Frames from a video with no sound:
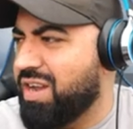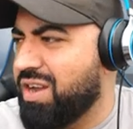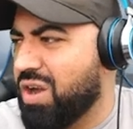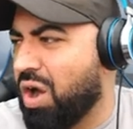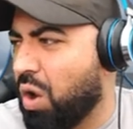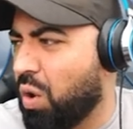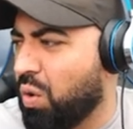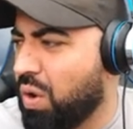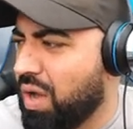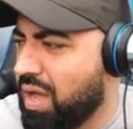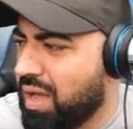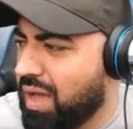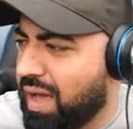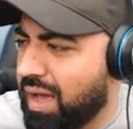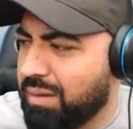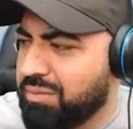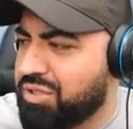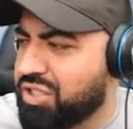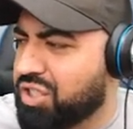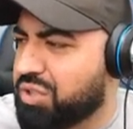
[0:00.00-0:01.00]
No.
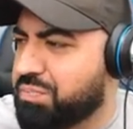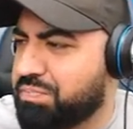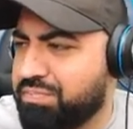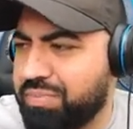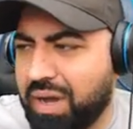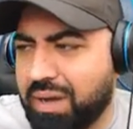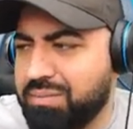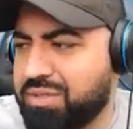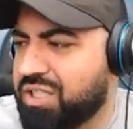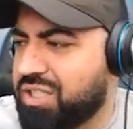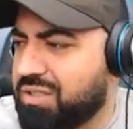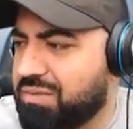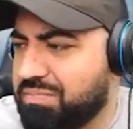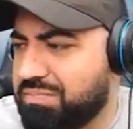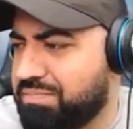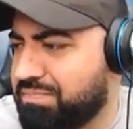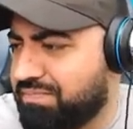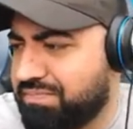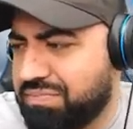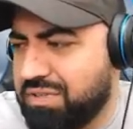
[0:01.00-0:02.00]
I'm just
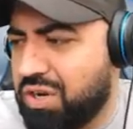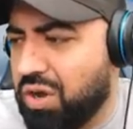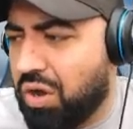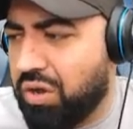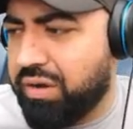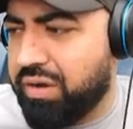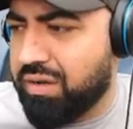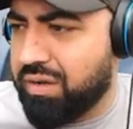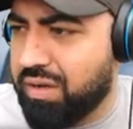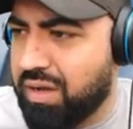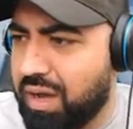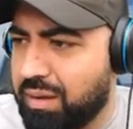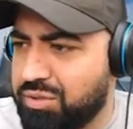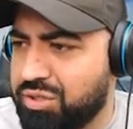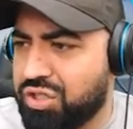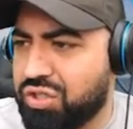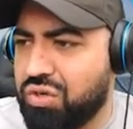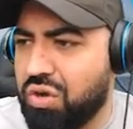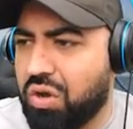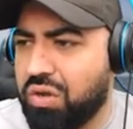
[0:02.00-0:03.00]
gone.
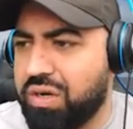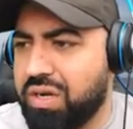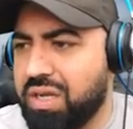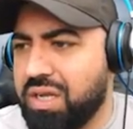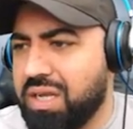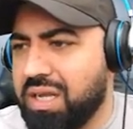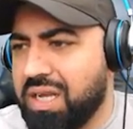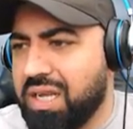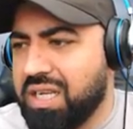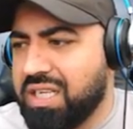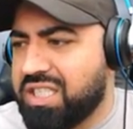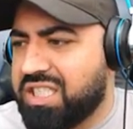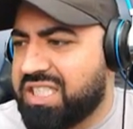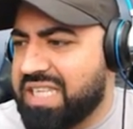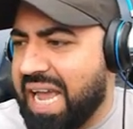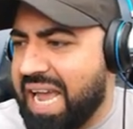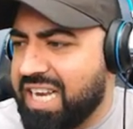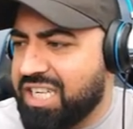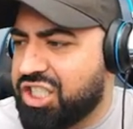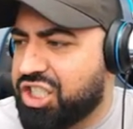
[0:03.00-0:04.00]

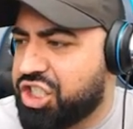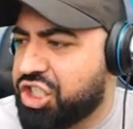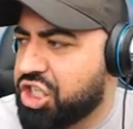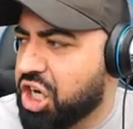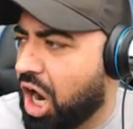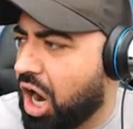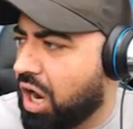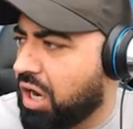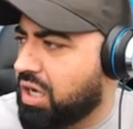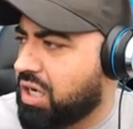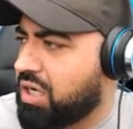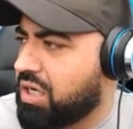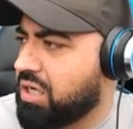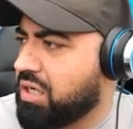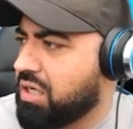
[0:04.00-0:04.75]
Sand shark.